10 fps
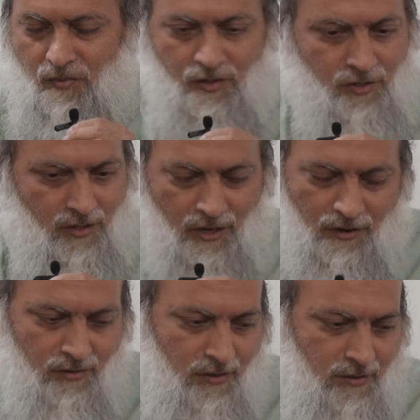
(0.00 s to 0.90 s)
He said,
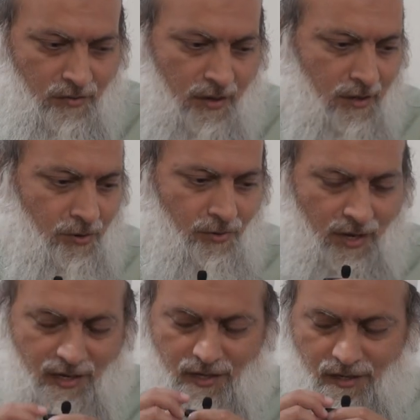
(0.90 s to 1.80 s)
no. He said, well, you
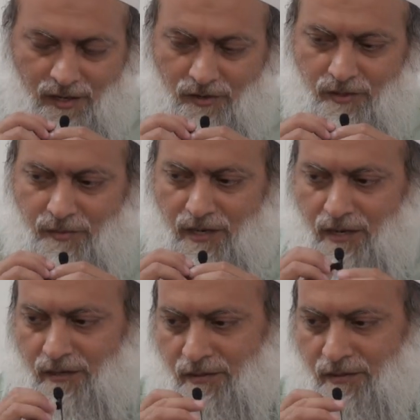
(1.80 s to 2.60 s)
really didn't go to Mina.